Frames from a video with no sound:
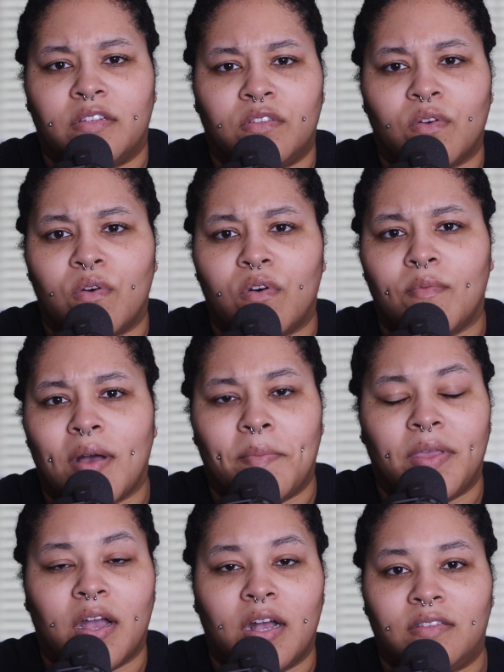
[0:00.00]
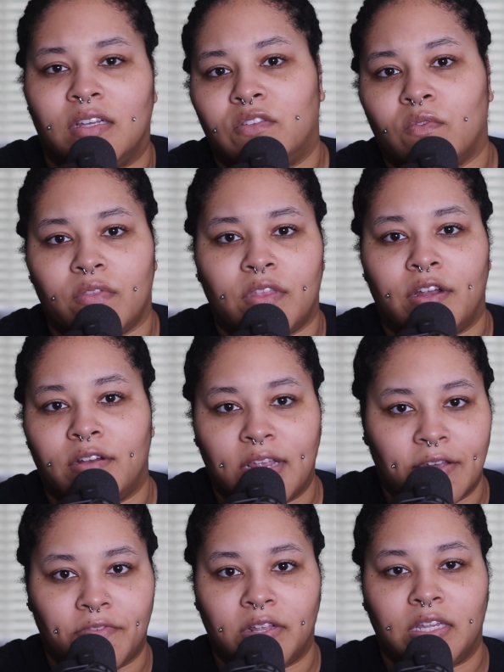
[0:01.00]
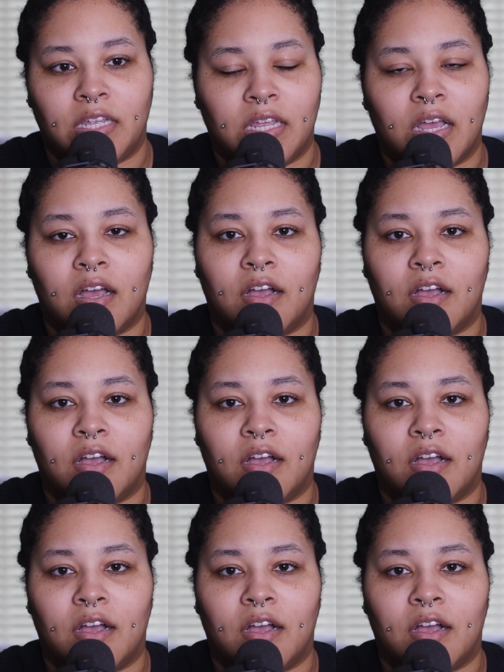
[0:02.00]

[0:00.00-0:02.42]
Soul" by Beyonce is on there, definitely.